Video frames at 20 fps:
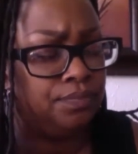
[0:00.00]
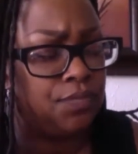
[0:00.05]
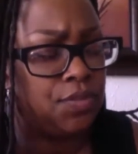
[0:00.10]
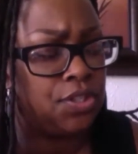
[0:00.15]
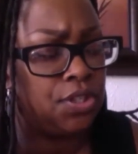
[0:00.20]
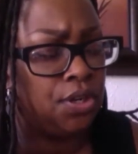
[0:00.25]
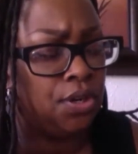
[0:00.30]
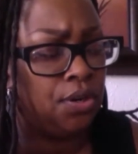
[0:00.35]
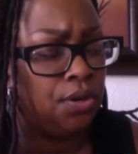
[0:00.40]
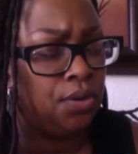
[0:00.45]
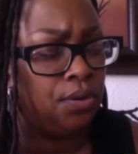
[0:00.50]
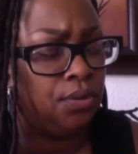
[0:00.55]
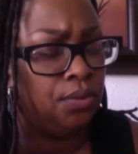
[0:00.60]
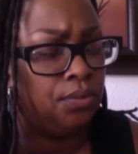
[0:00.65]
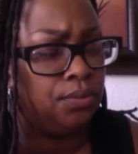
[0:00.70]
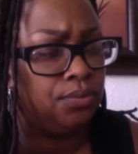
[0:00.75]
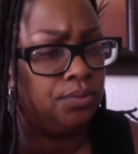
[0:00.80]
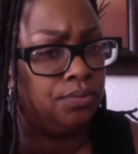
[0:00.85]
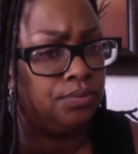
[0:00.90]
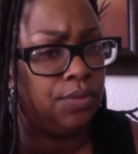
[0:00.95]

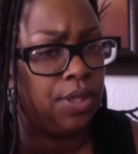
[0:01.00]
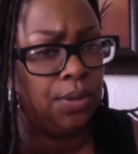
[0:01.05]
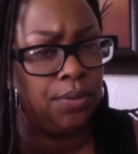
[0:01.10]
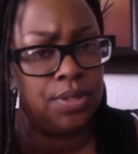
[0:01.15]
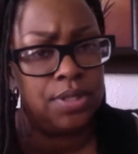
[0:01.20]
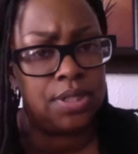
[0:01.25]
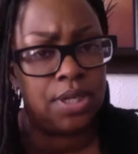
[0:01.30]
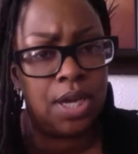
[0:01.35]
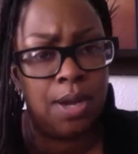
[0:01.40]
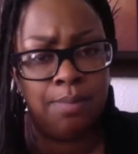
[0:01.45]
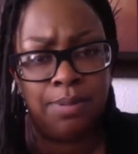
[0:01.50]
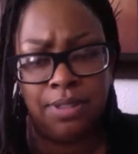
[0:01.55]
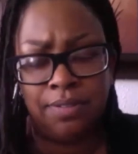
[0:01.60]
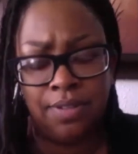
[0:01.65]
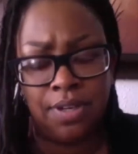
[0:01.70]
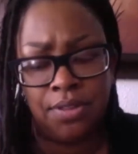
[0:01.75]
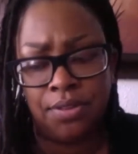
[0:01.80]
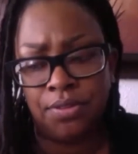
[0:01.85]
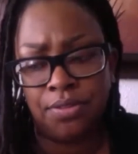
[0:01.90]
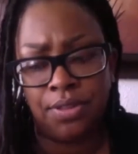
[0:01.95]
So there was a couple
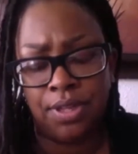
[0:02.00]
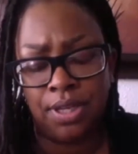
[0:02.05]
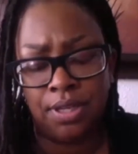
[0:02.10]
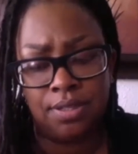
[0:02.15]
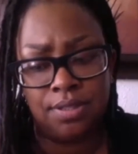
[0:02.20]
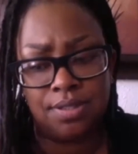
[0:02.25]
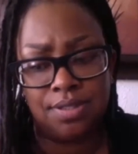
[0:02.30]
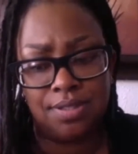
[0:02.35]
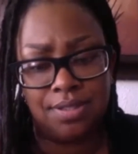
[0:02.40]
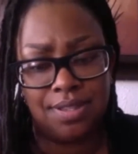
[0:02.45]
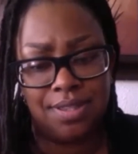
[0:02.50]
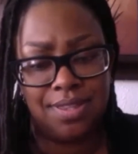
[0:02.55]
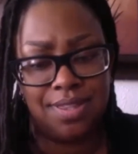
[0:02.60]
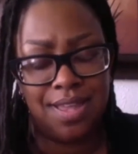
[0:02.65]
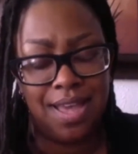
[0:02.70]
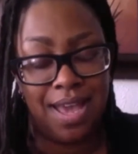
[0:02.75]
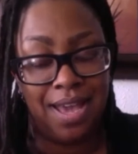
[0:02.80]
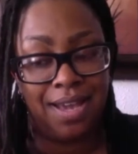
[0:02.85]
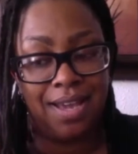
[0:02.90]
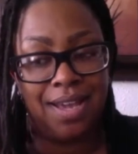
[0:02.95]
of other things
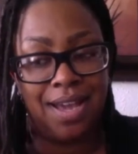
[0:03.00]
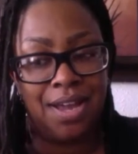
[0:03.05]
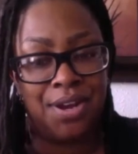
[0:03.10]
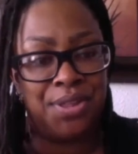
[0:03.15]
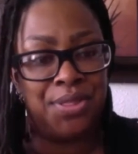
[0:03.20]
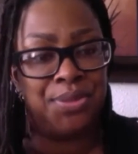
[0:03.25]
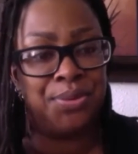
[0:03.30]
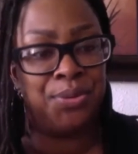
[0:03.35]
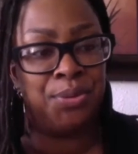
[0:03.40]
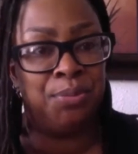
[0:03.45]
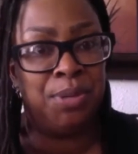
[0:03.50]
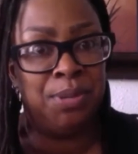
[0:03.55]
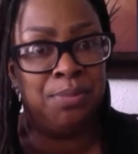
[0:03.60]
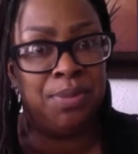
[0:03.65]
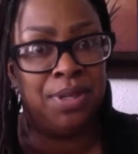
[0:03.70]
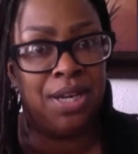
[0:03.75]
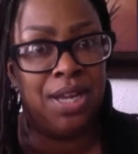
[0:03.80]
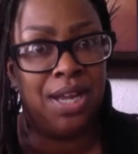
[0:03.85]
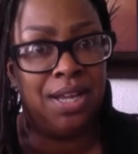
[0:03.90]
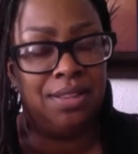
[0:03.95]
that kind of threw me,
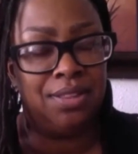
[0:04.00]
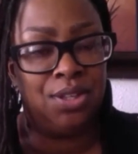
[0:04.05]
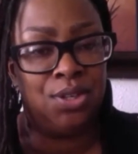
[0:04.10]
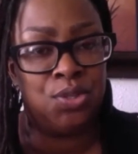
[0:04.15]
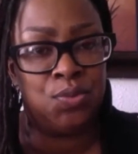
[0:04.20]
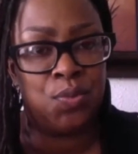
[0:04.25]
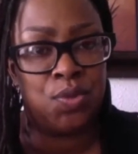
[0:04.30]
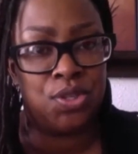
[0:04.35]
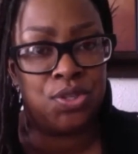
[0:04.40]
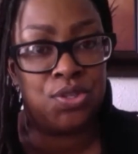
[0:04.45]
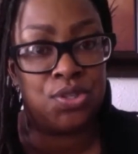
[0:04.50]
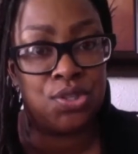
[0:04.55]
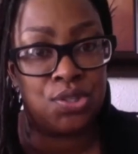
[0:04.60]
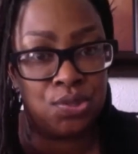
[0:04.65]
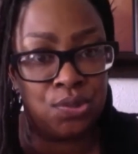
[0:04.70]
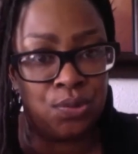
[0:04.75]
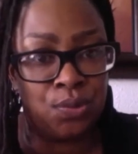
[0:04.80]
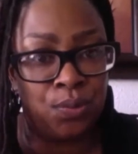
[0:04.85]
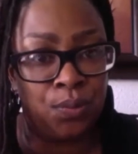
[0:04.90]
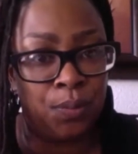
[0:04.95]
but those were the
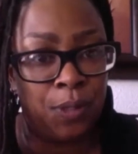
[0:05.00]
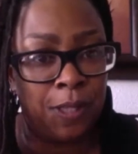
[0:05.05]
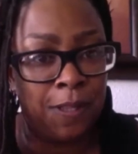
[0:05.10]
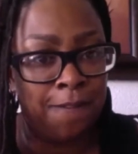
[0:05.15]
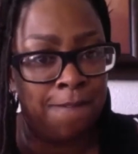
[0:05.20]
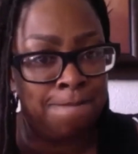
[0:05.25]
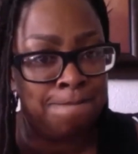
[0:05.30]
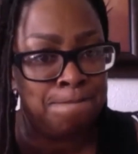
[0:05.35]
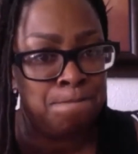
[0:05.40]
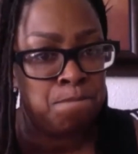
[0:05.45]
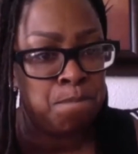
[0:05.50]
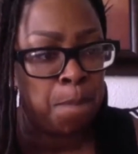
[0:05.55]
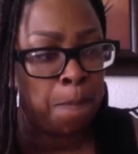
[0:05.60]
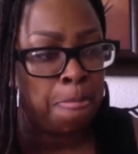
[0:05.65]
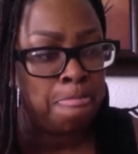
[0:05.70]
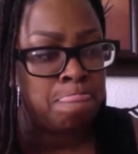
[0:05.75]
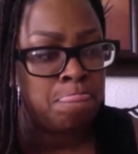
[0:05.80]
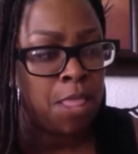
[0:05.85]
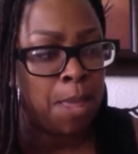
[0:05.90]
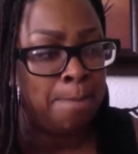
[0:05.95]
2
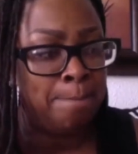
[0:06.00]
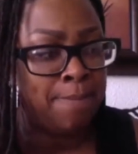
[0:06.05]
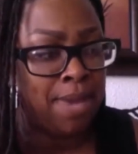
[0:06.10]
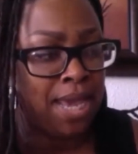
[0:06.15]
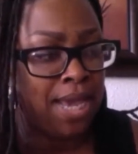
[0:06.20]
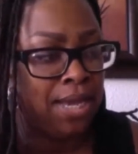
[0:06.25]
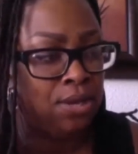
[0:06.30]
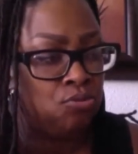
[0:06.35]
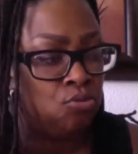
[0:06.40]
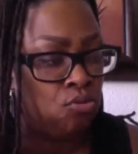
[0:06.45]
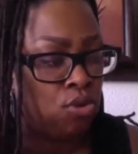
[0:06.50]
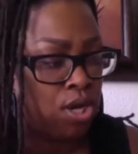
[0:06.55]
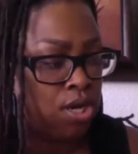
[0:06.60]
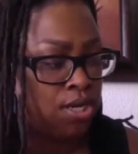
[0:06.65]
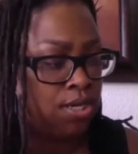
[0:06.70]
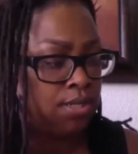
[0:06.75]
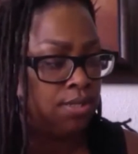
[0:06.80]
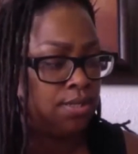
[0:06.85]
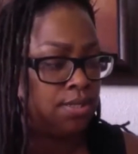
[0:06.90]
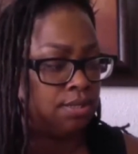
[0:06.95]
main
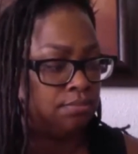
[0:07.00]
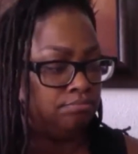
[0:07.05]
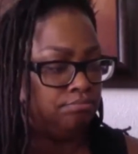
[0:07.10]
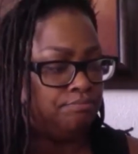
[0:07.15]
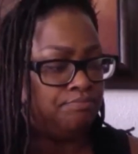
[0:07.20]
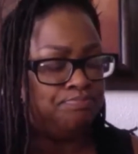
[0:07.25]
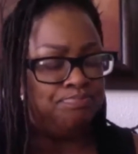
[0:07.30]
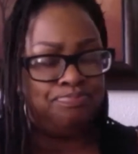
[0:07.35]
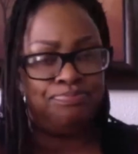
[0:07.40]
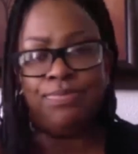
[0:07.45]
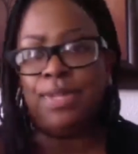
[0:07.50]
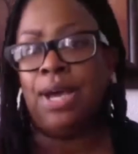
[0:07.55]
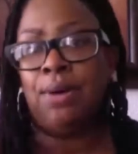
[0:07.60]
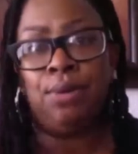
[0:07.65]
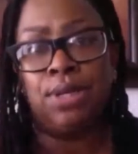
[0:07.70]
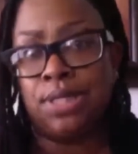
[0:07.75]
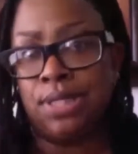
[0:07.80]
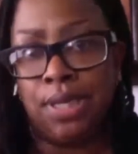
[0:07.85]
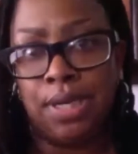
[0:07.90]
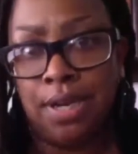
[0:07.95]
ones.
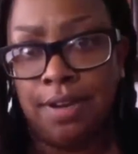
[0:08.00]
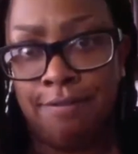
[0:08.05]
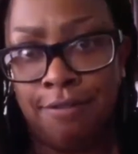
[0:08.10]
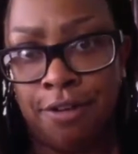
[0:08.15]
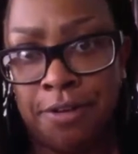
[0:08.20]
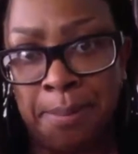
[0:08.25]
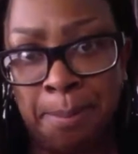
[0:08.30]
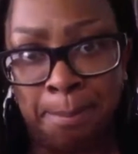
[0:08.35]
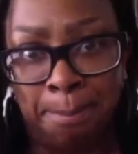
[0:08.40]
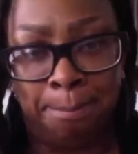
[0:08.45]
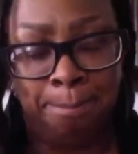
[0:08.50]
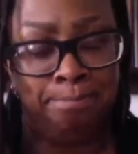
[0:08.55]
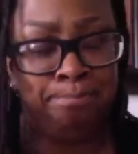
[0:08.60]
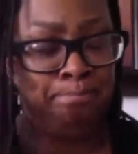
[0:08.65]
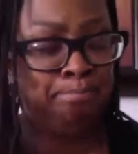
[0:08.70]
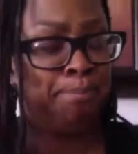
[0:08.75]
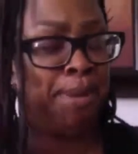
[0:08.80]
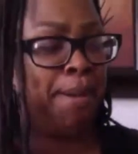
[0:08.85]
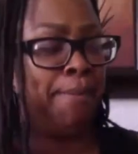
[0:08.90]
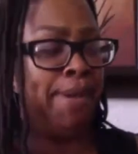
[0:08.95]
That wasn't covered
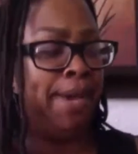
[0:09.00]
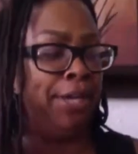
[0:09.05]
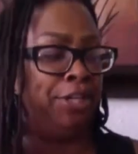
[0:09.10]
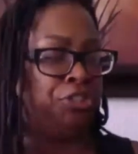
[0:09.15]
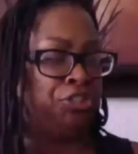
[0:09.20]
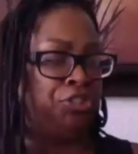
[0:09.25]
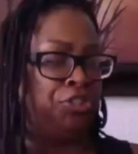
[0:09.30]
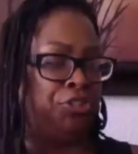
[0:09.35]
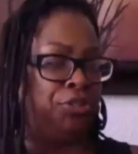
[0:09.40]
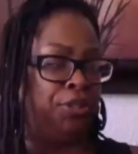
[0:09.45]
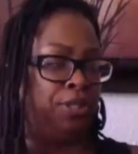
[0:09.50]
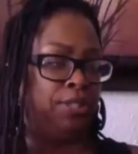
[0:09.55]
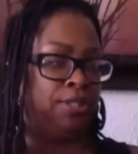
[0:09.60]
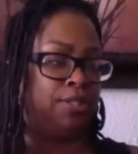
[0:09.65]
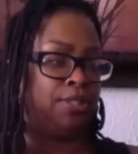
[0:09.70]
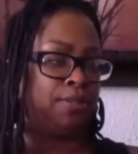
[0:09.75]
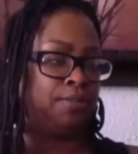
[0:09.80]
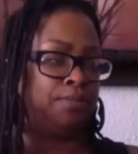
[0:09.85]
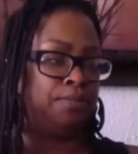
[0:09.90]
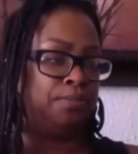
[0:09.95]
by my
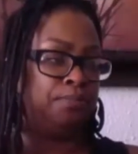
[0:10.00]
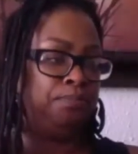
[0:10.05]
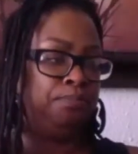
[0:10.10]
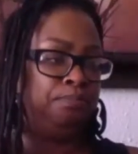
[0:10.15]
insurance.